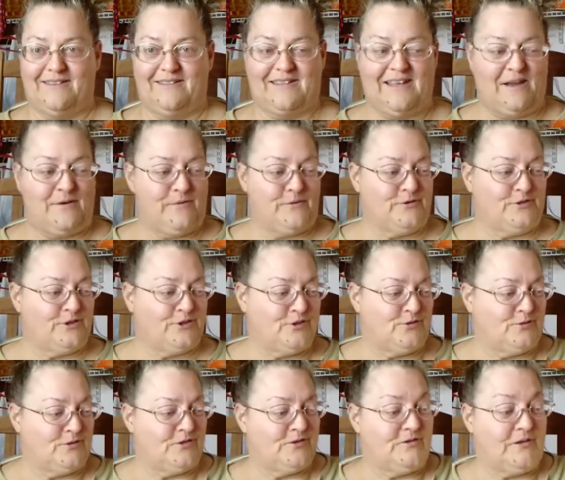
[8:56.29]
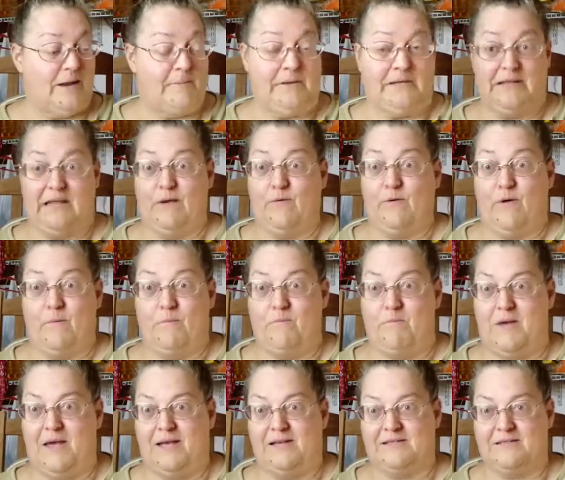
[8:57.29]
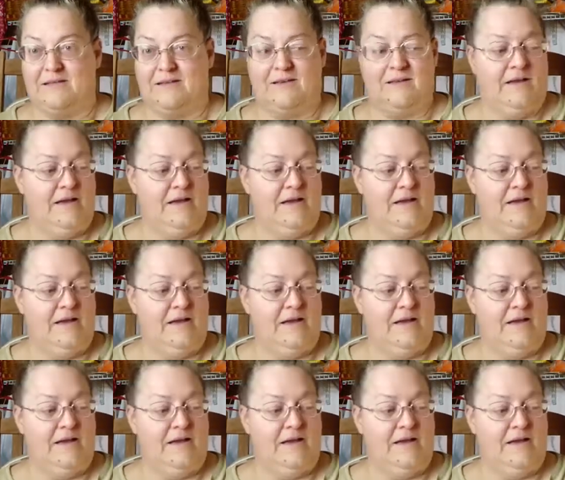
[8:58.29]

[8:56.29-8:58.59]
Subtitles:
They were just doing, I mean, they were amazing.